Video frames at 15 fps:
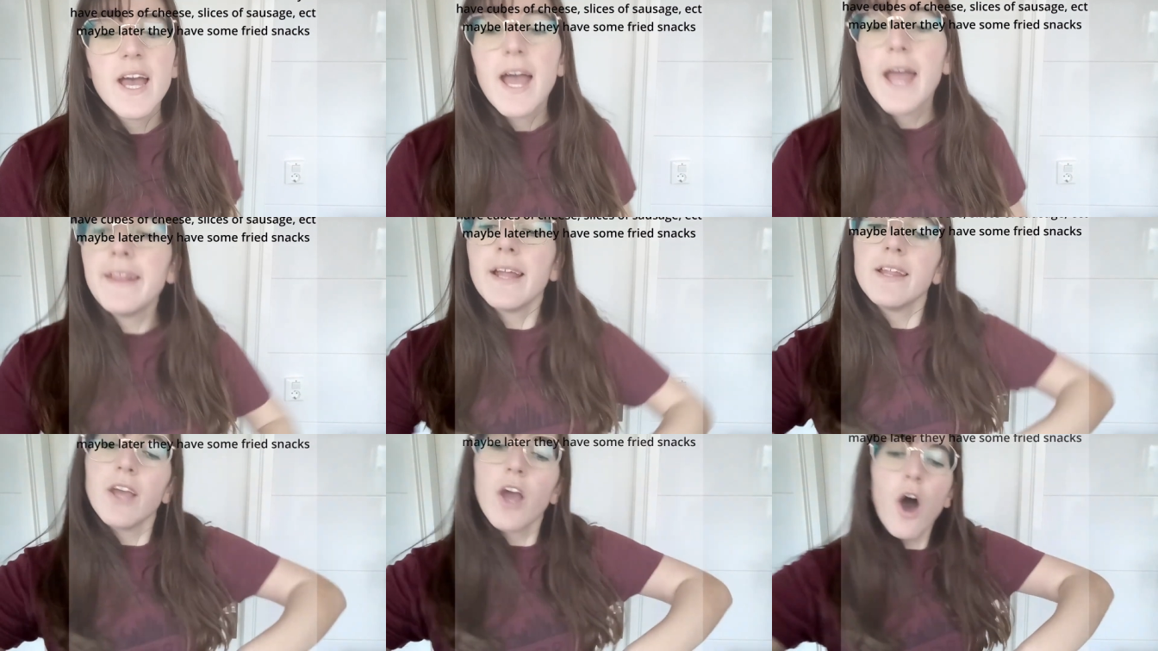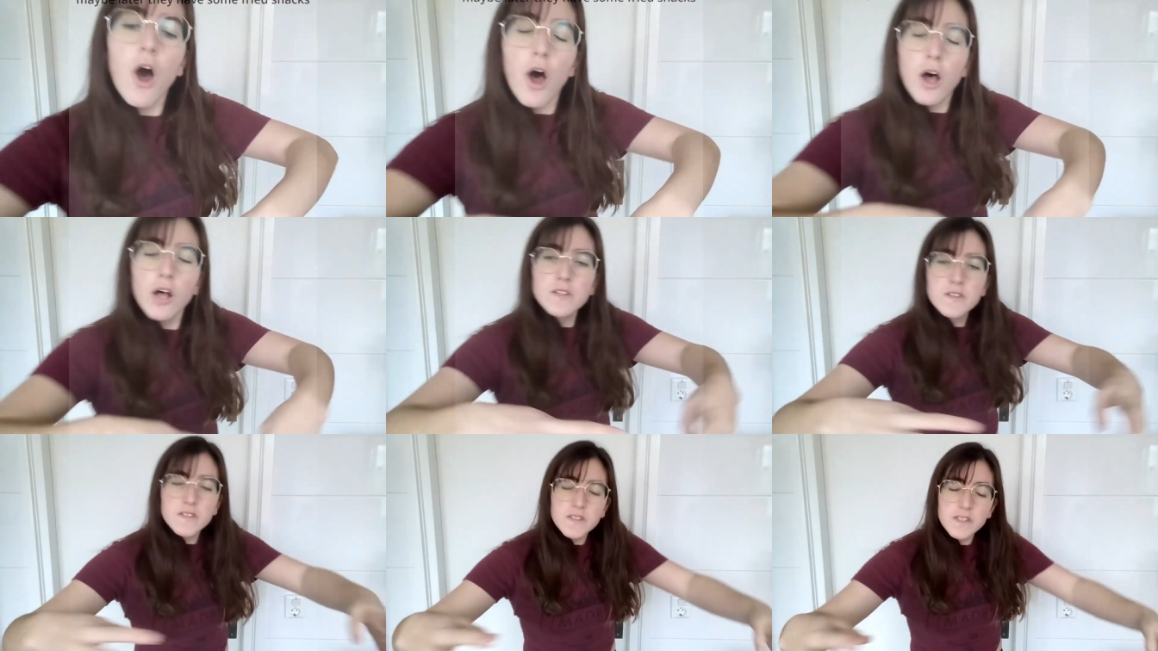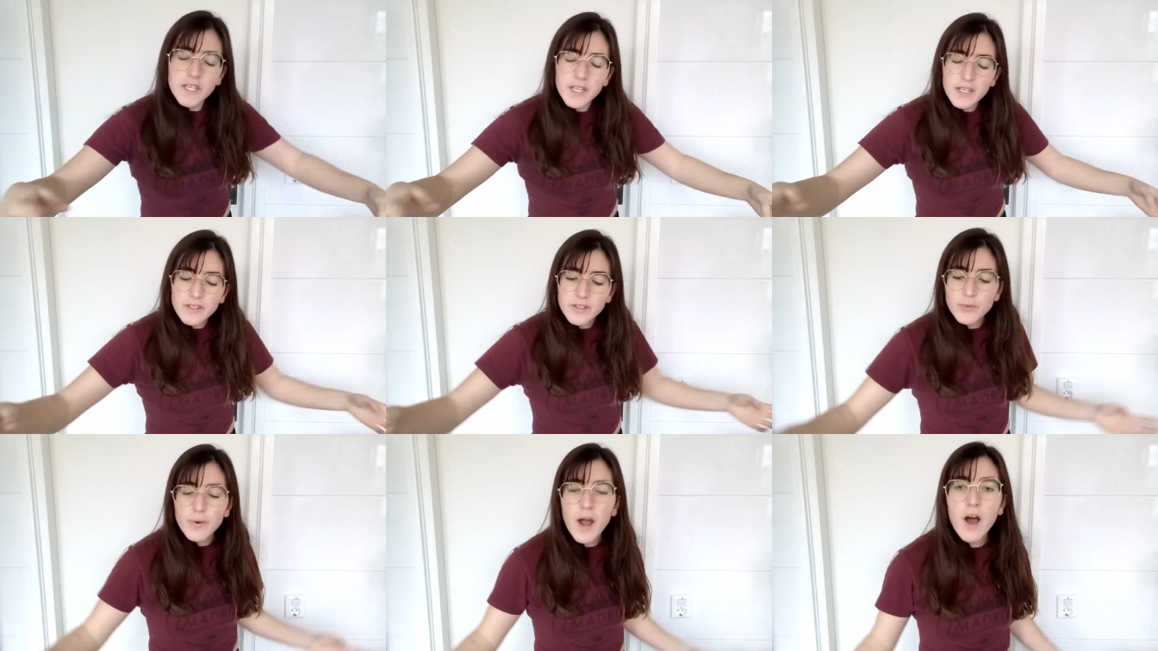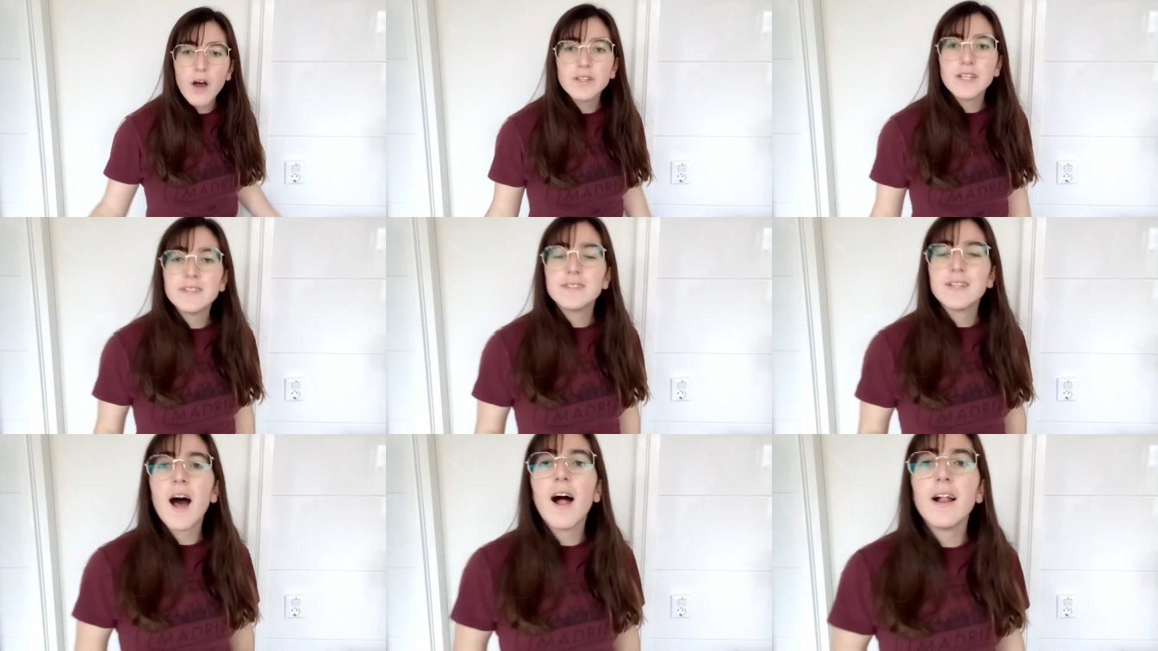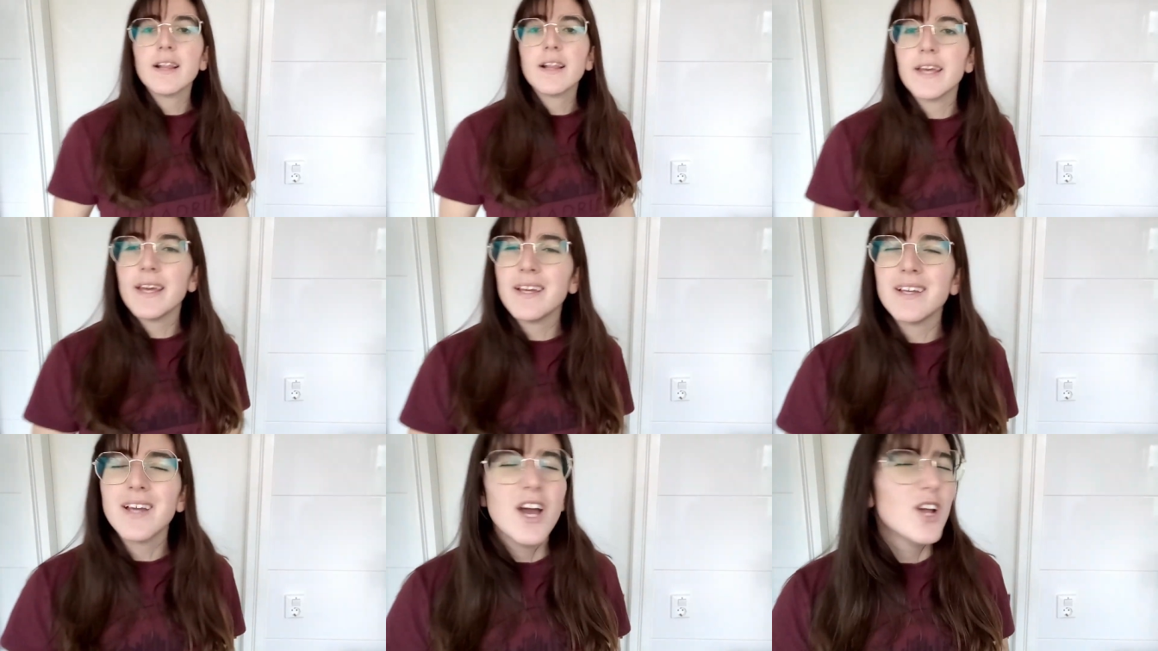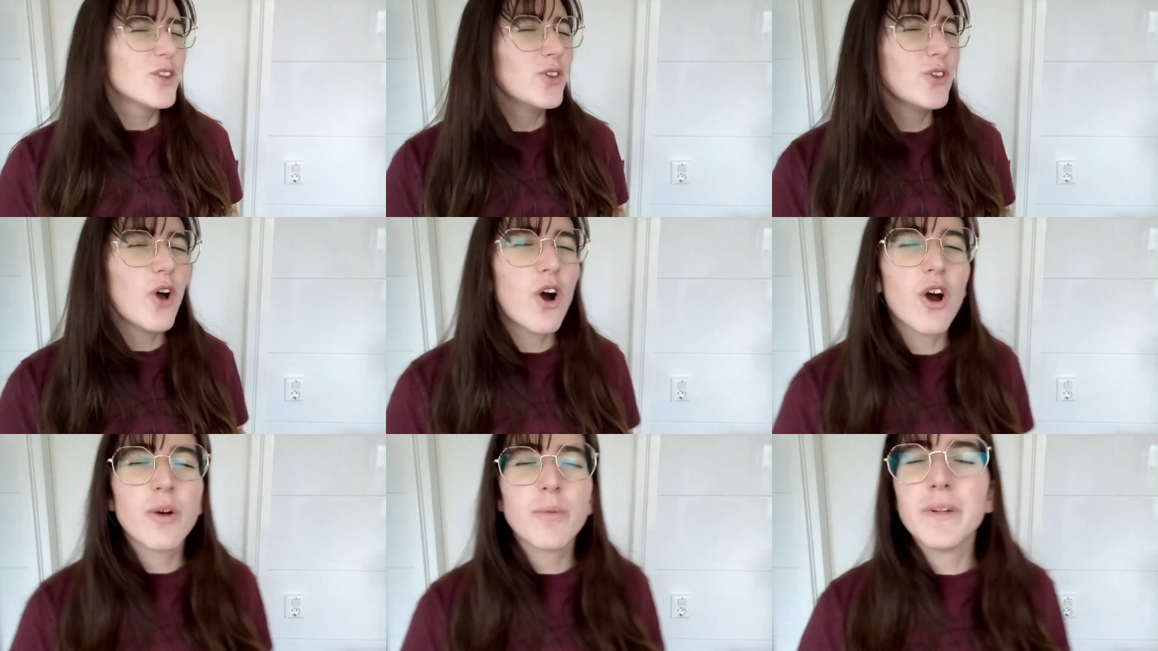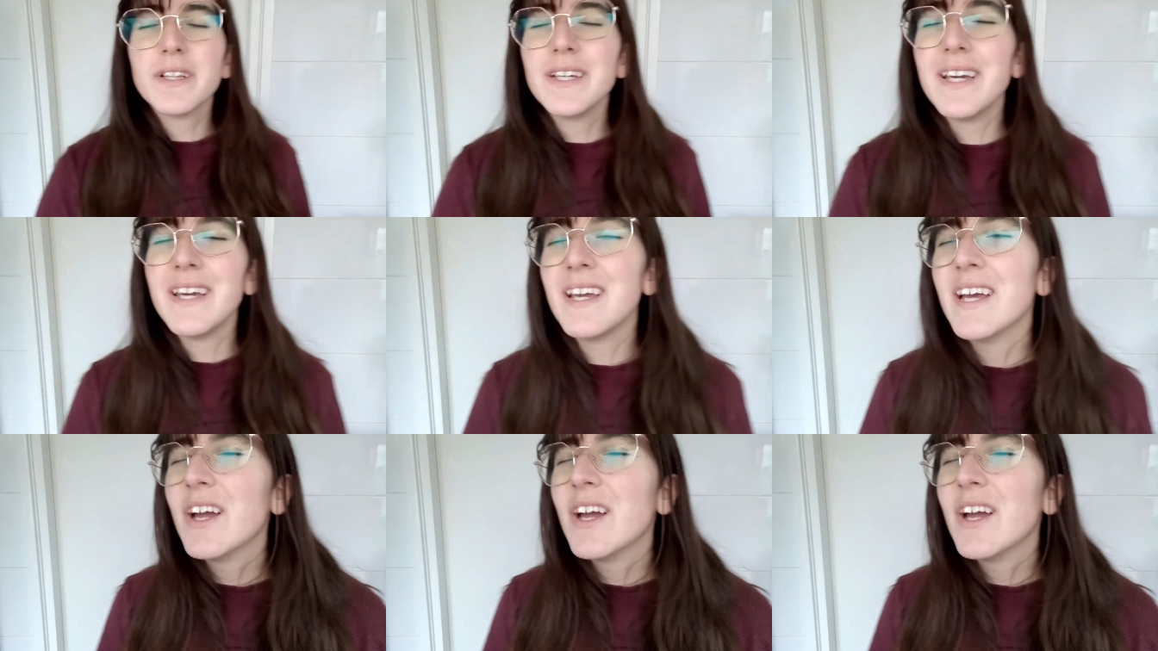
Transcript: and then they all sit around it talking normally,